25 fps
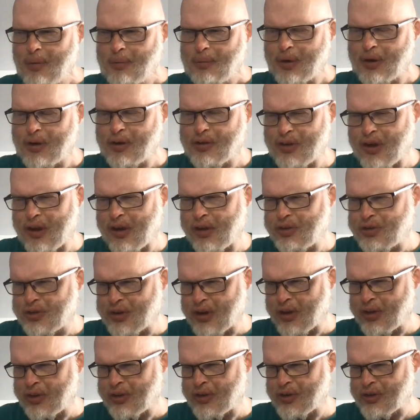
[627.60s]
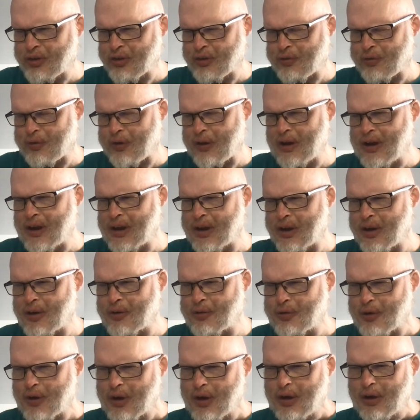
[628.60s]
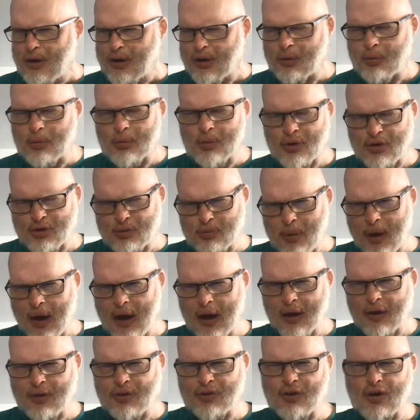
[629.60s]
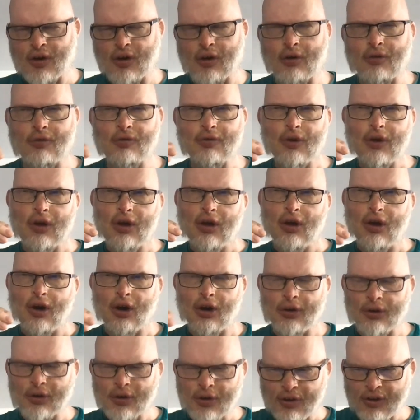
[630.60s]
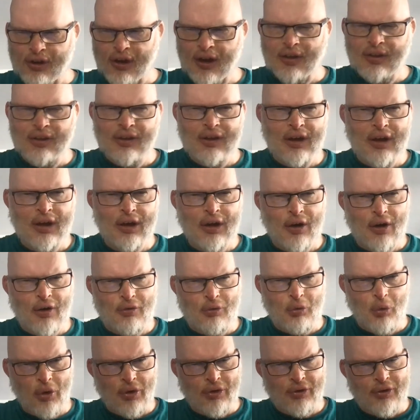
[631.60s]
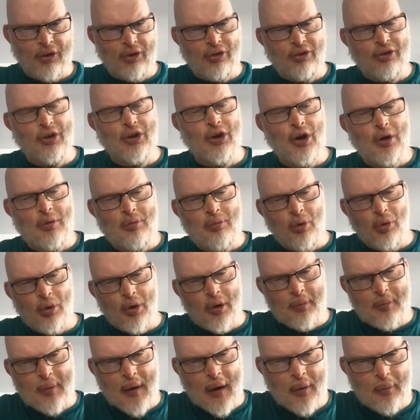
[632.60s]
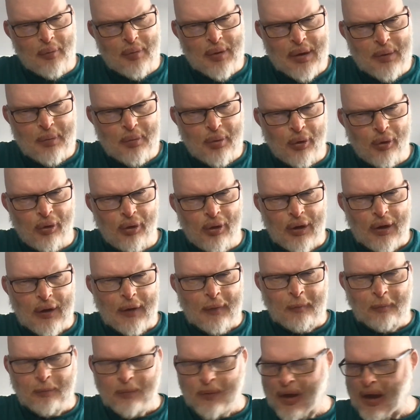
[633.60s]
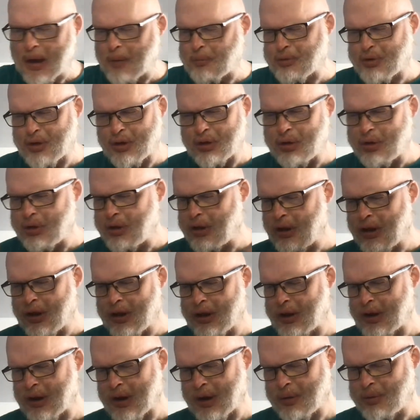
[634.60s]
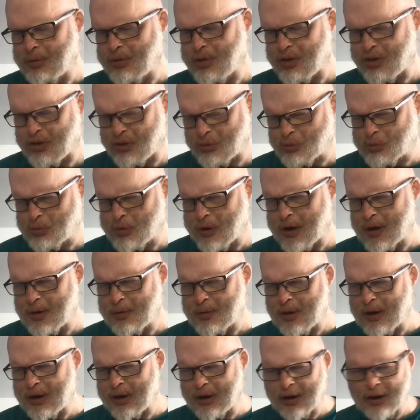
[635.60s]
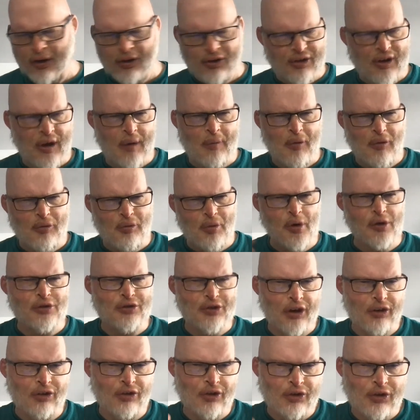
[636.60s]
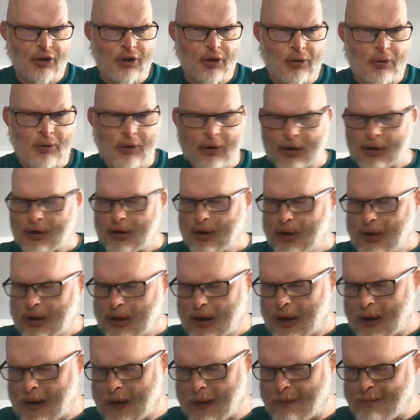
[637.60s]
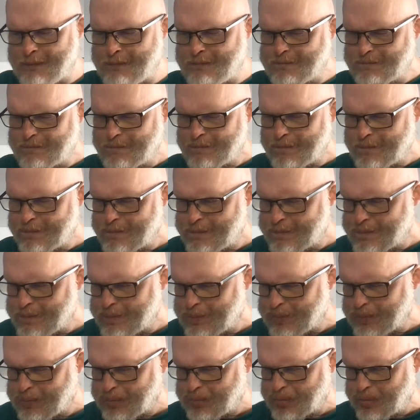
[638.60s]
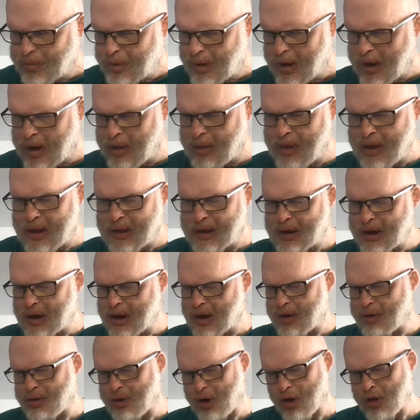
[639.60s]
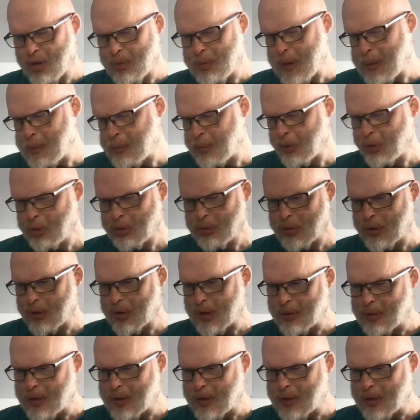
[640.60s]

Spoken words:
because it engenders a feeling of respect, of understanding, of wanting to know more about people. Absolutely, learning languages, really, really nice type of project to do. And then other people,